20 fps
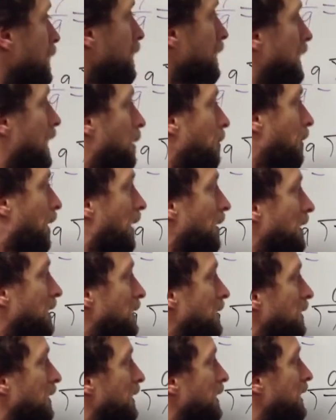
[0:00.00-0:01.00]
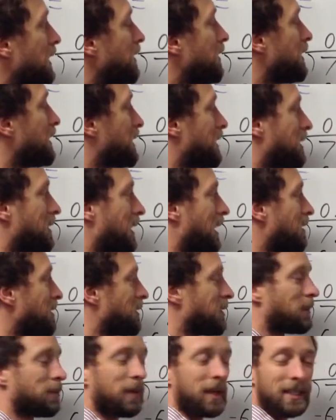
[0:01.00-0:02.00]
Now rounding to the nearest
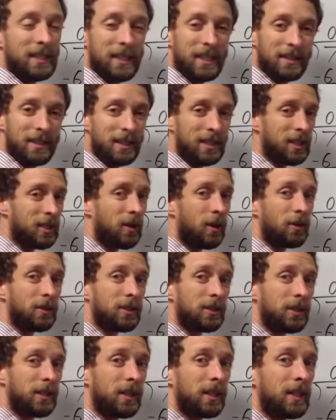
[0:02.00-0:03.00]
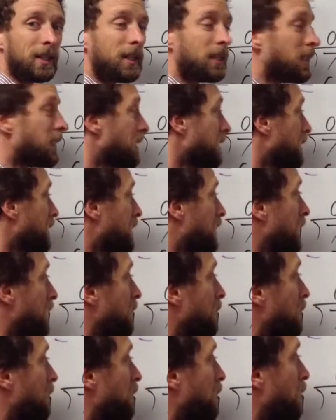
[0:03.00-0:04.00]
thousandths place, is this closer
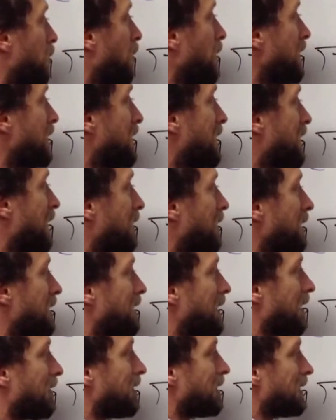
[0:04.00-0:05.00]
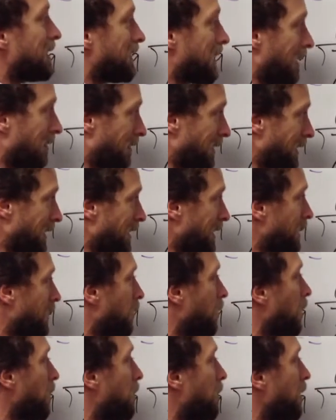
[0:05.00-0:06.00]
to 0.777
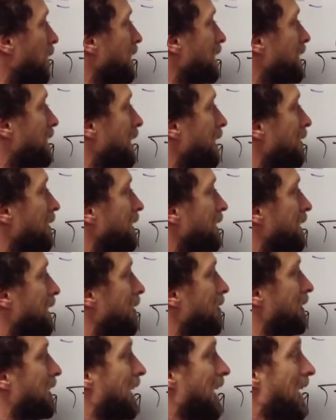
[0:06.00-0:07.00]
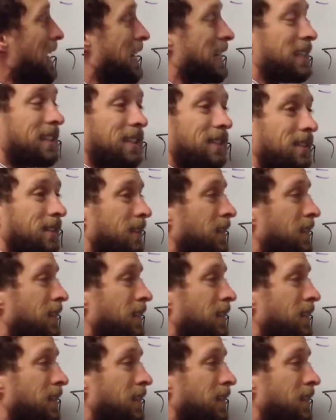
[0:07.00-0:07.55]
or 0.778?